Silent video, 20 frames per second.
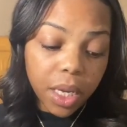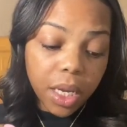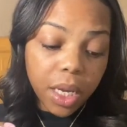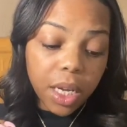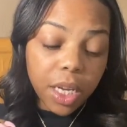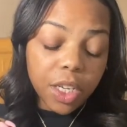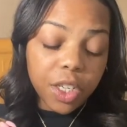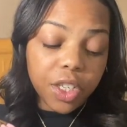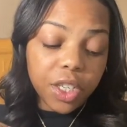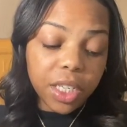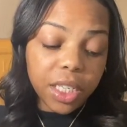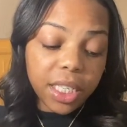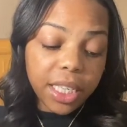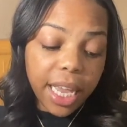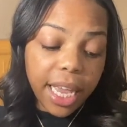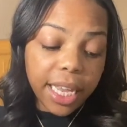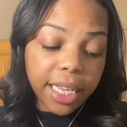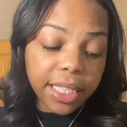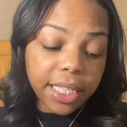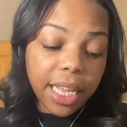She
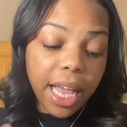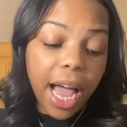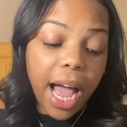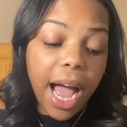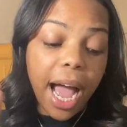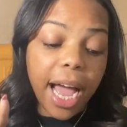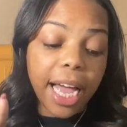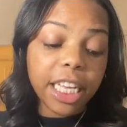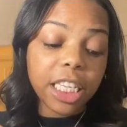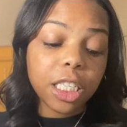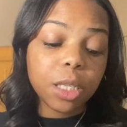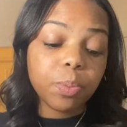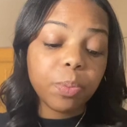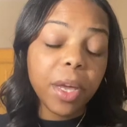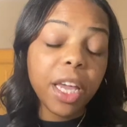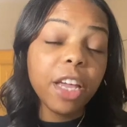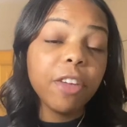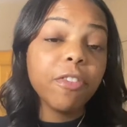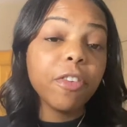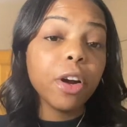says, "I
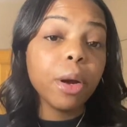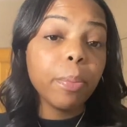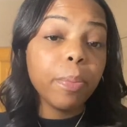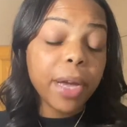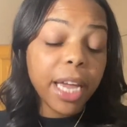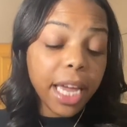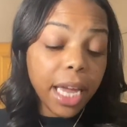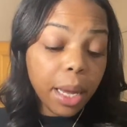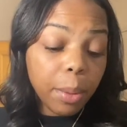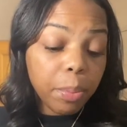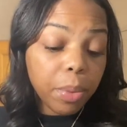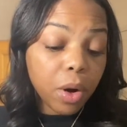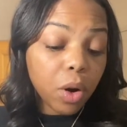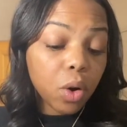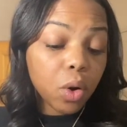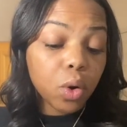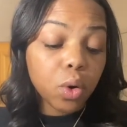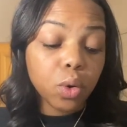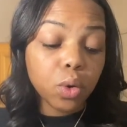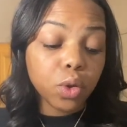speak for people
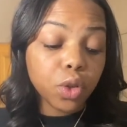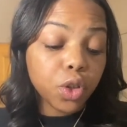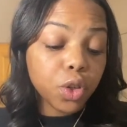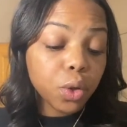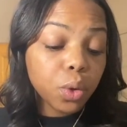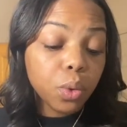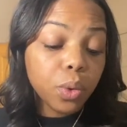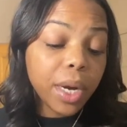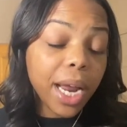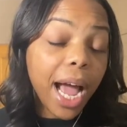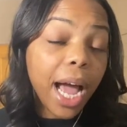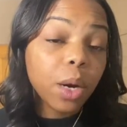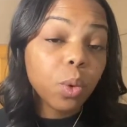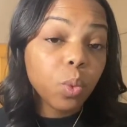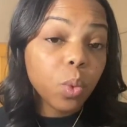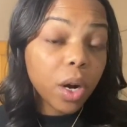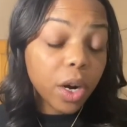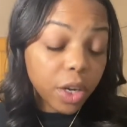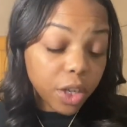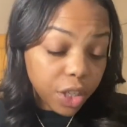who do not
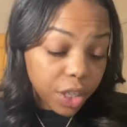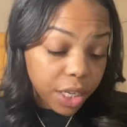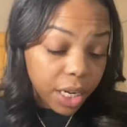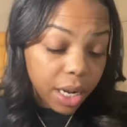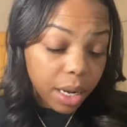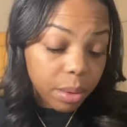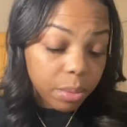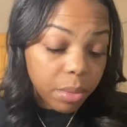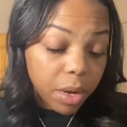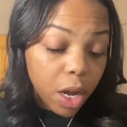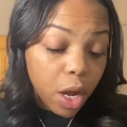worship